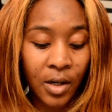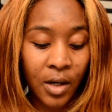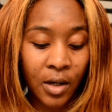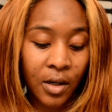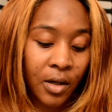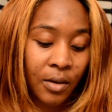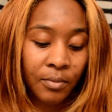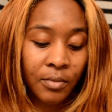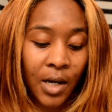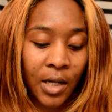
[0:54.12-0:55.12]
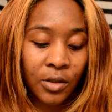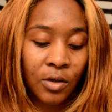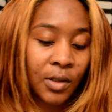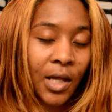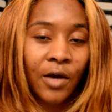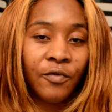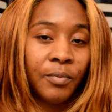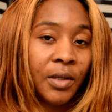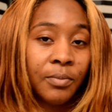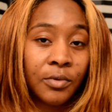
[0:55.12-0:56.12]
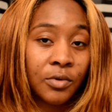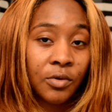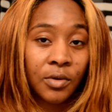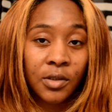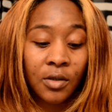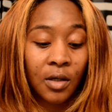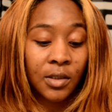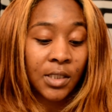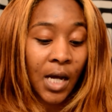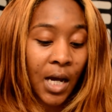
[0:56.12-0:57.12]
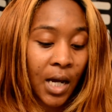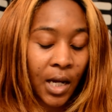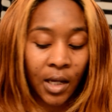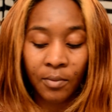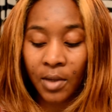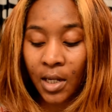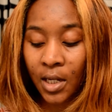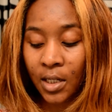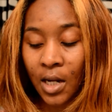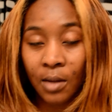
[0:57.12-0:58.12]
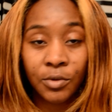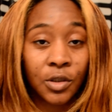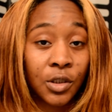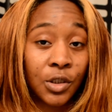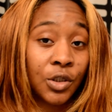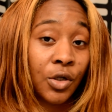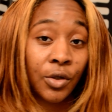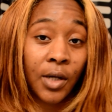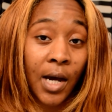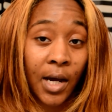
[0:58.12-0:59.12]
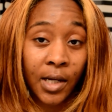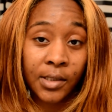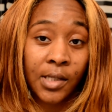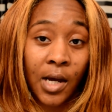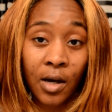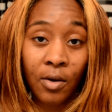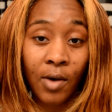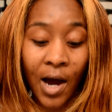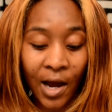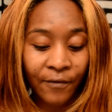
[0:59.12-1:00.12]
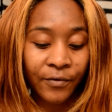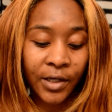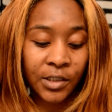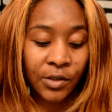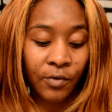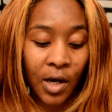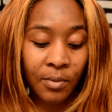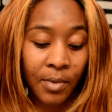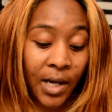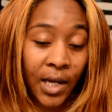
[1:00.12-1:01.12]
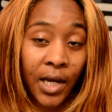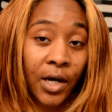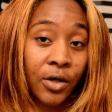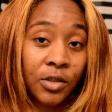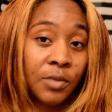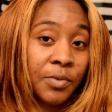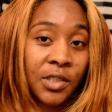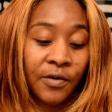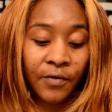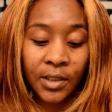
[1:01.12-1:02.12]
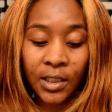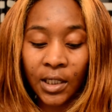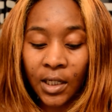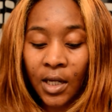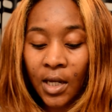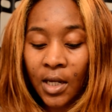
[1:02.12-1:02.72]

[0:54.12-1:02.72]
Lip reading: I know a lot of people do this all the time, and I'm just going to show you guys how I flexi rod my hair specifically,